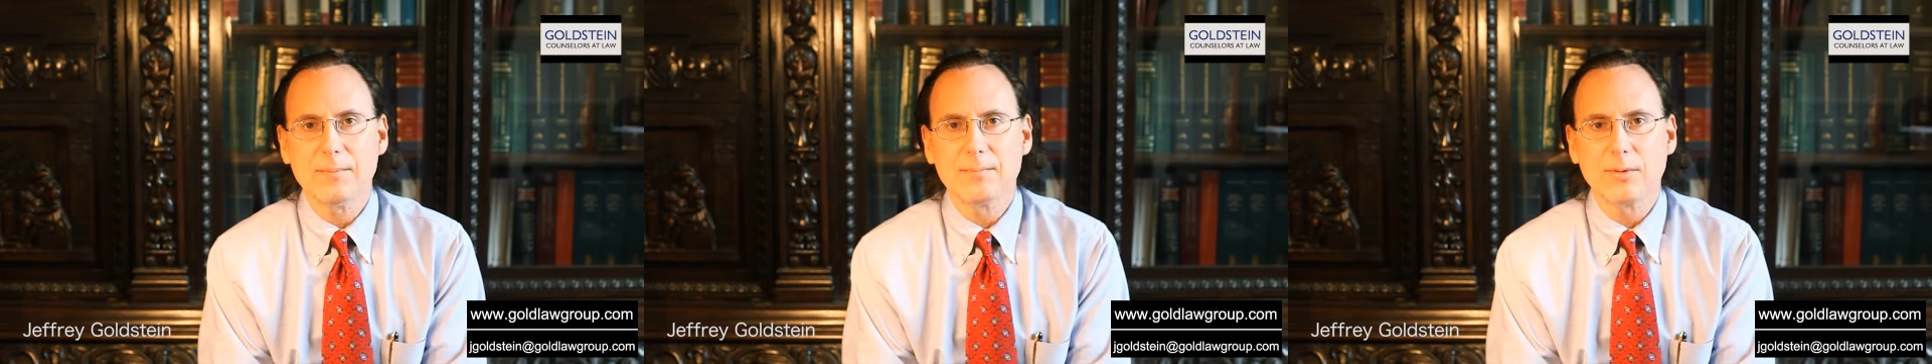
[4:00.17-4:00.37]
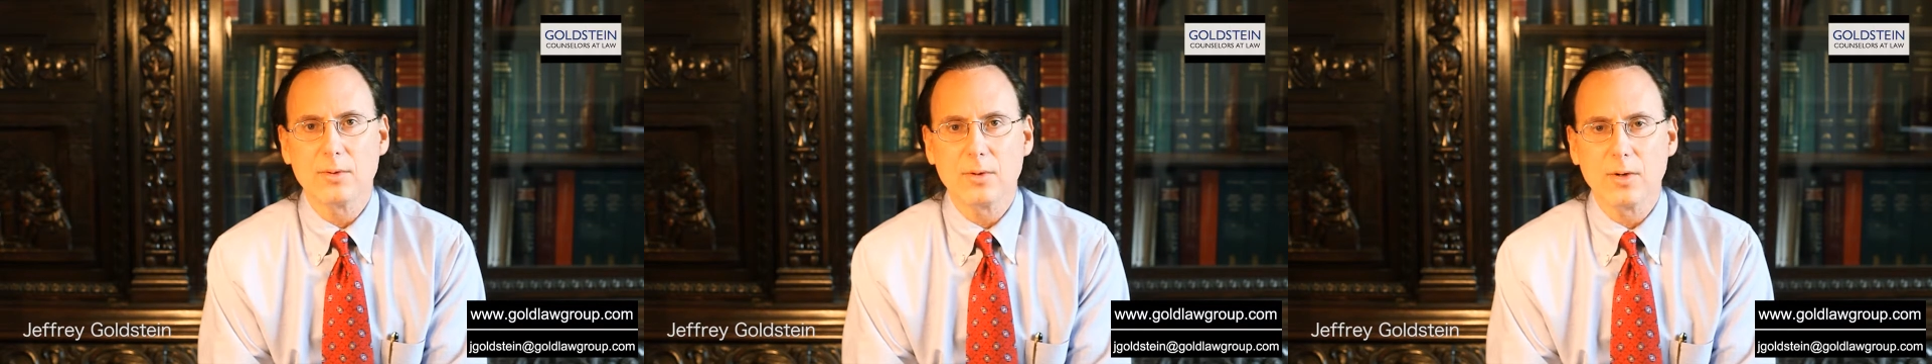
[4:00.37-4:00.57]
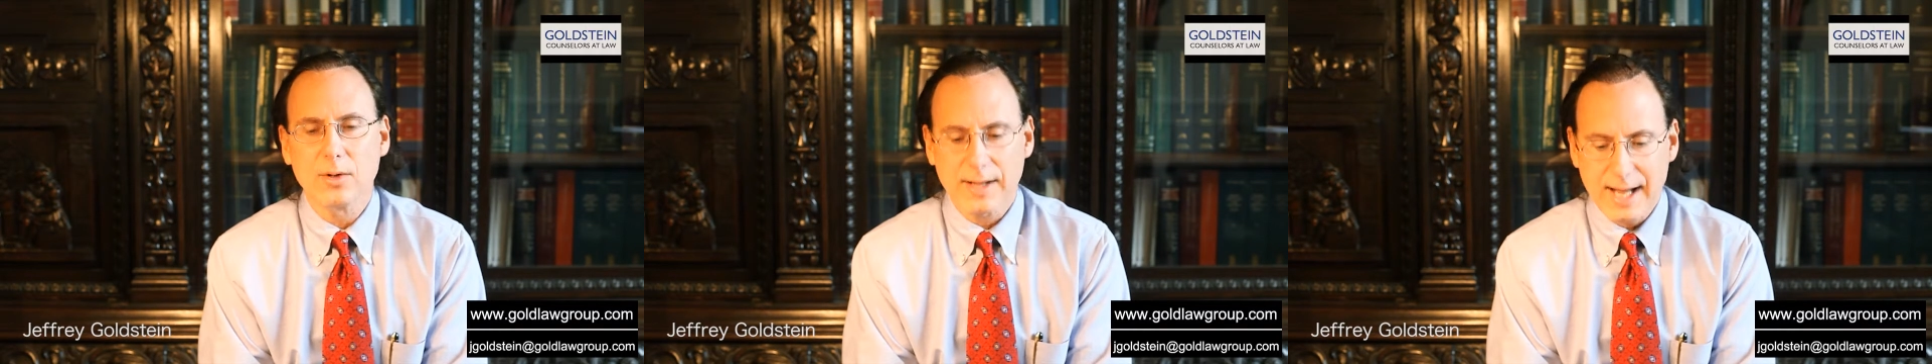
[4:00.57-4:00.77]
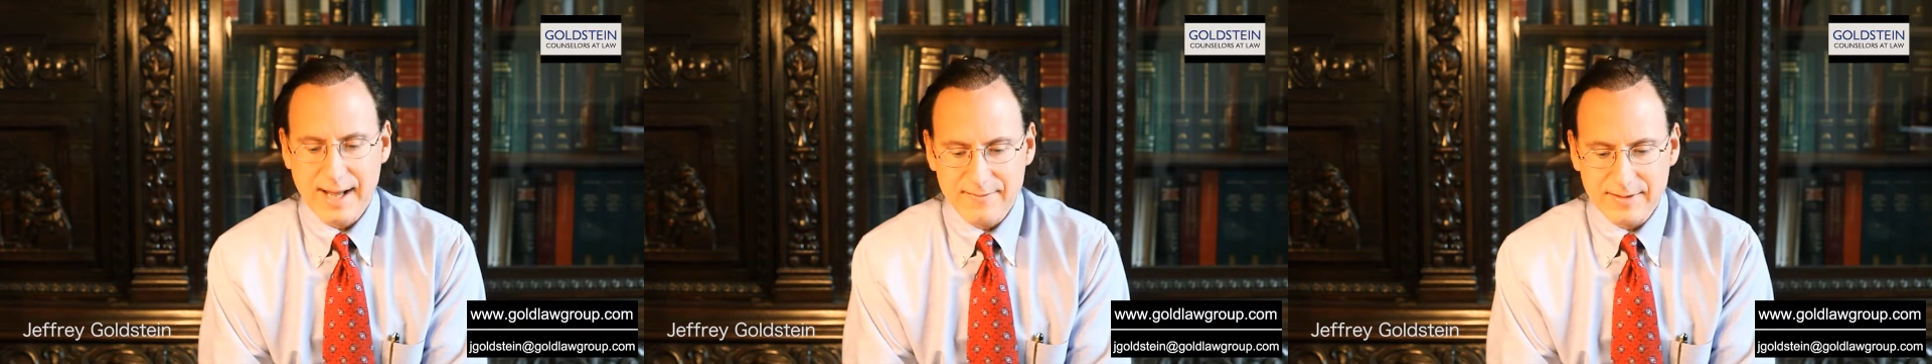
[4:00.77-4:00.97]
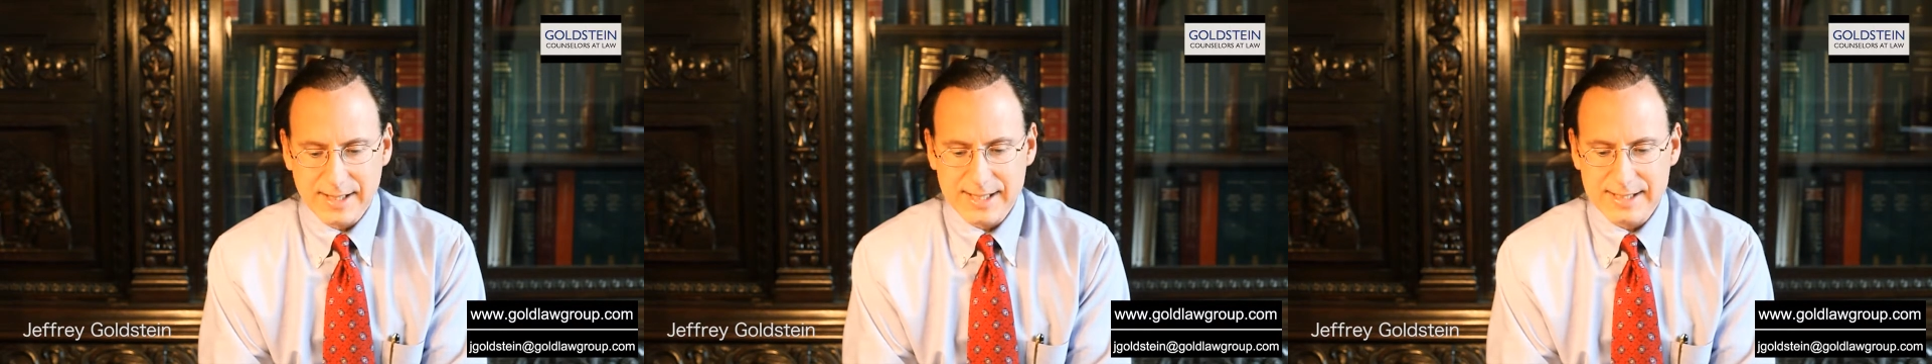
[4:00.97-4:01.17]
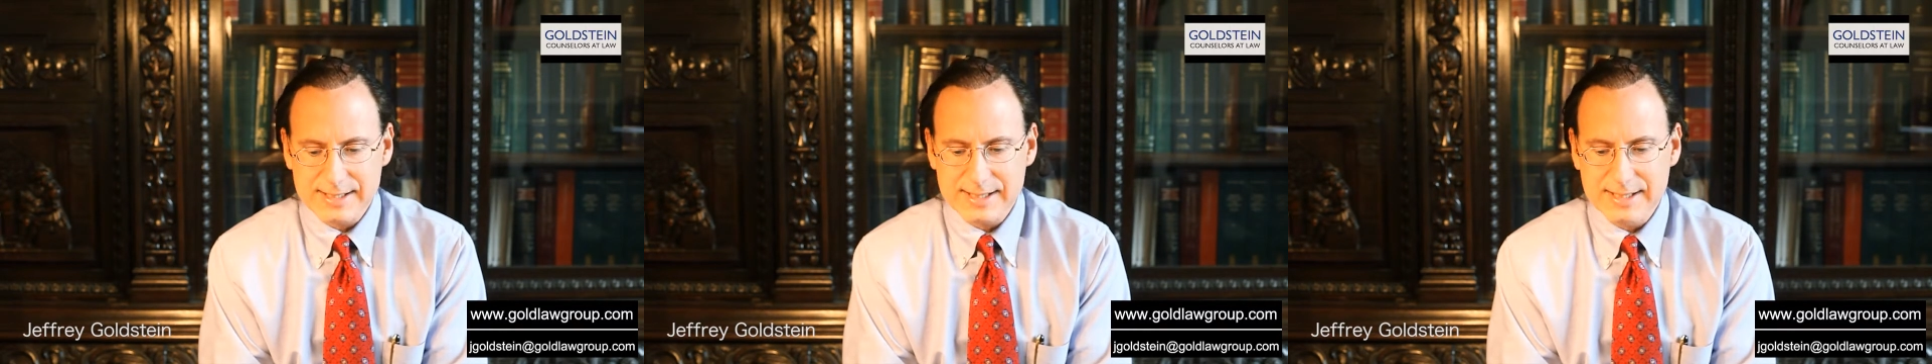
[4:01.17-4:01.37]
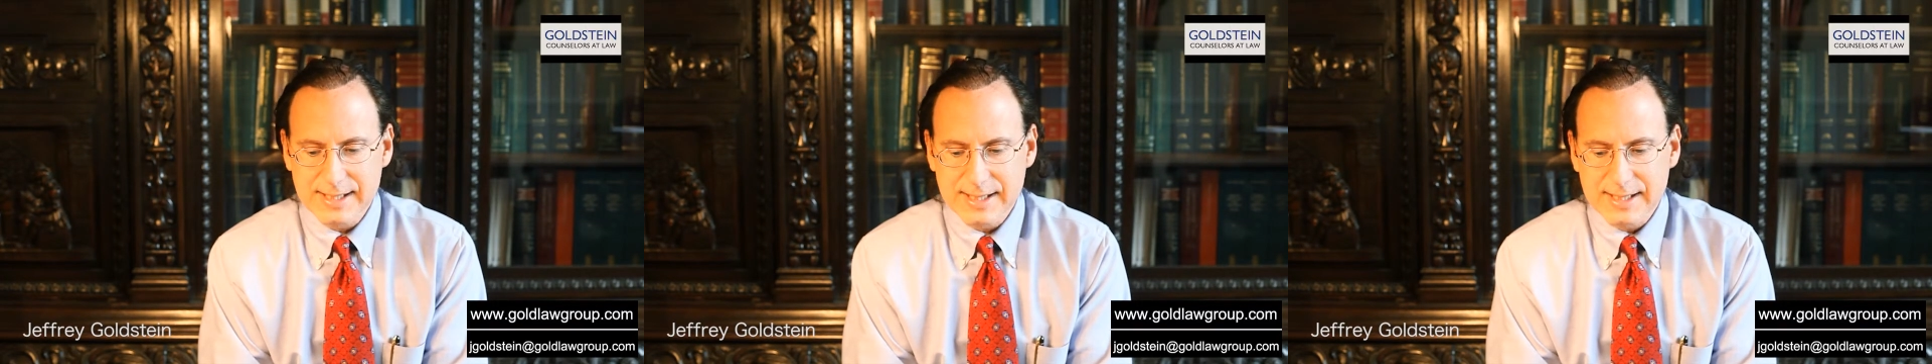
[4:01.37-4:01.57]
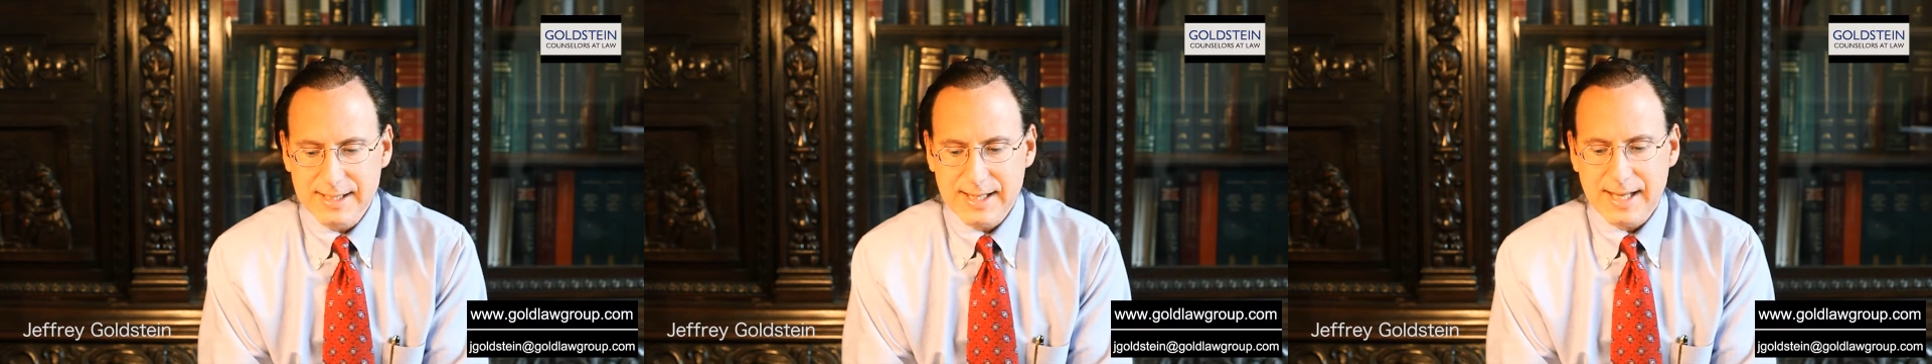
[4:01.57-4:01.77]
parole evidence,
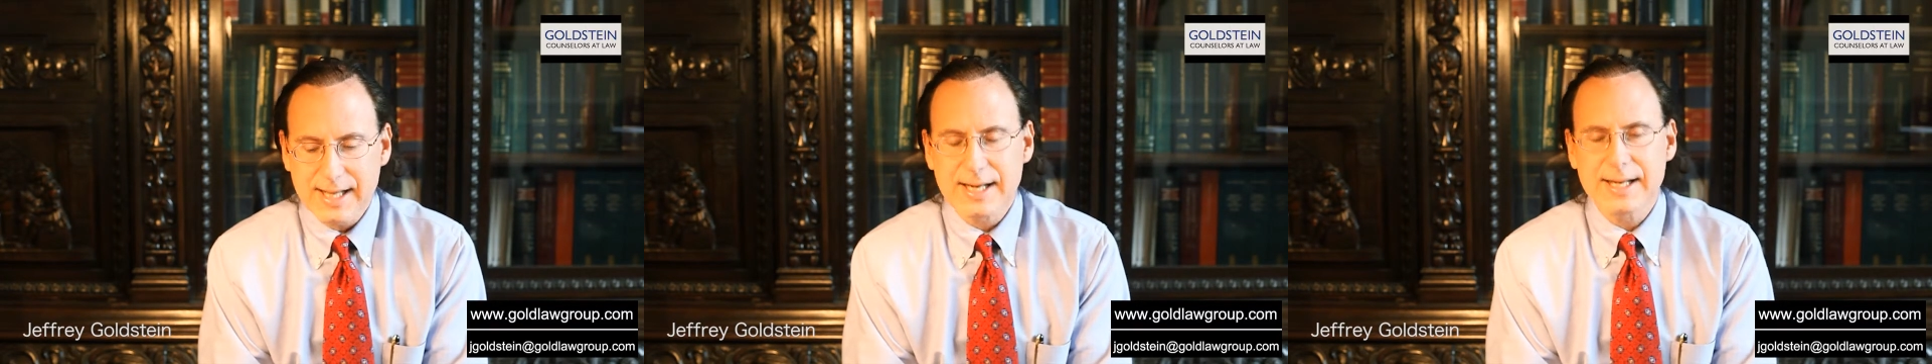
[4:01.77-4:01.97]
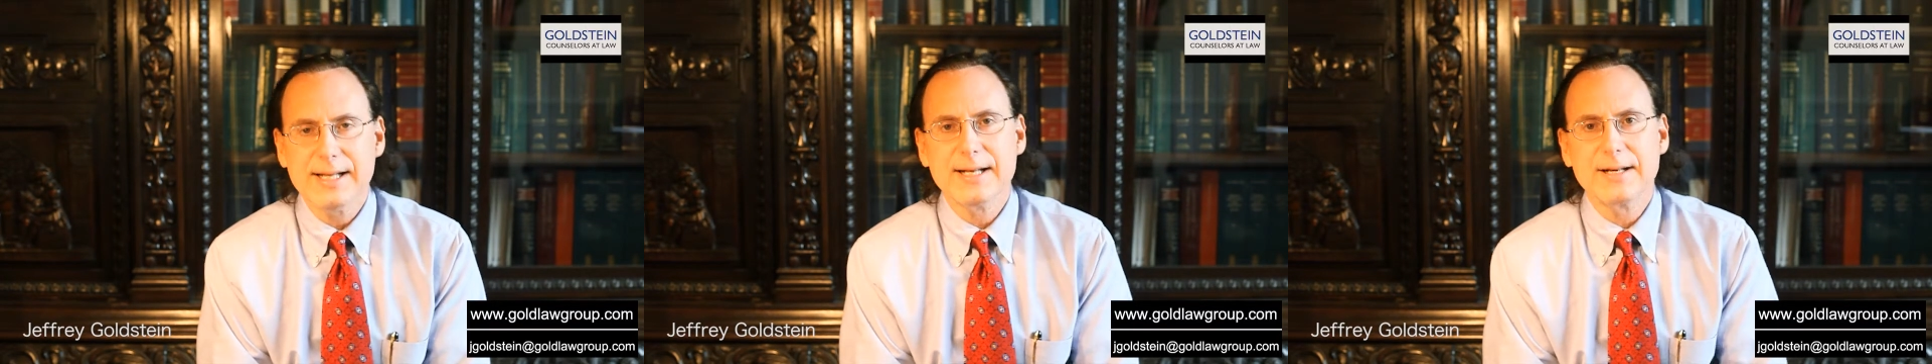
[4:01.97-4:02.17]
and